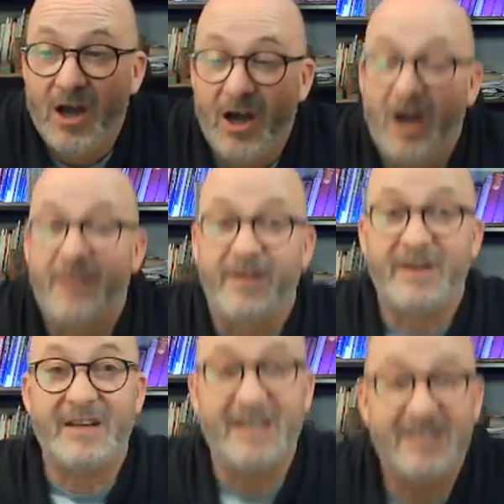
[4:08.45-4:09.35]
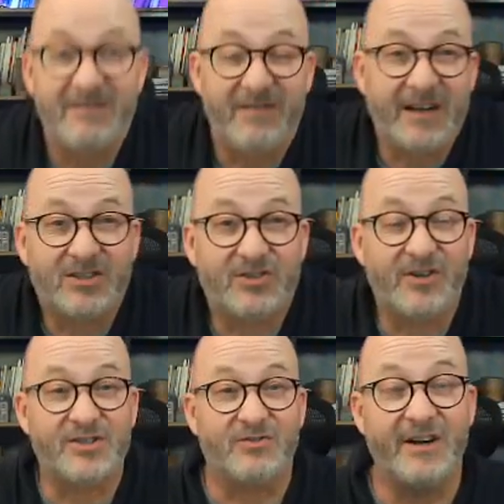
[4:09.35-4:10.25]
that it is in fact
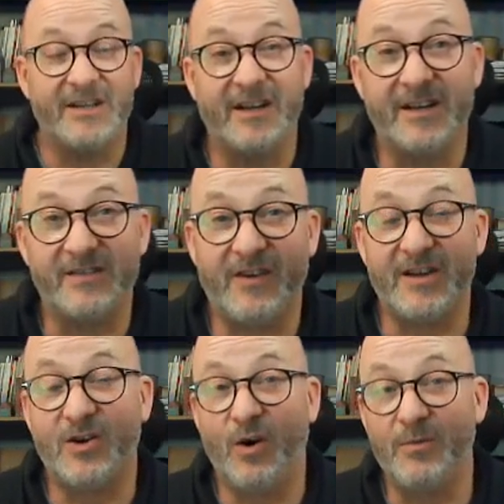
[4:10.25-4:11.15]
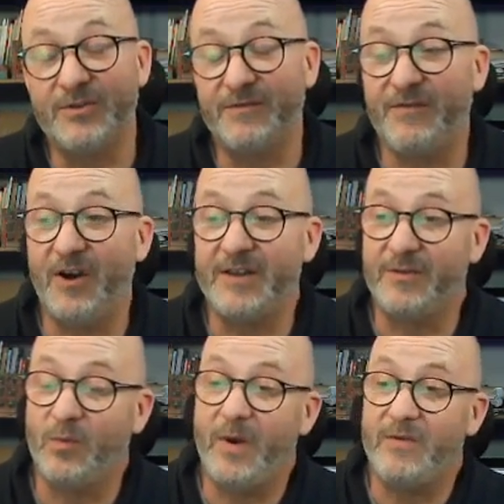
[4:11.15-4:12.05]
stress graded, and it's very common to find
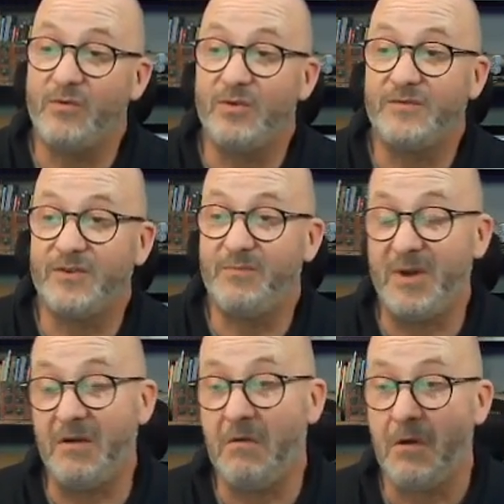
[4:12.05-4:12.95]
that when roofs have been,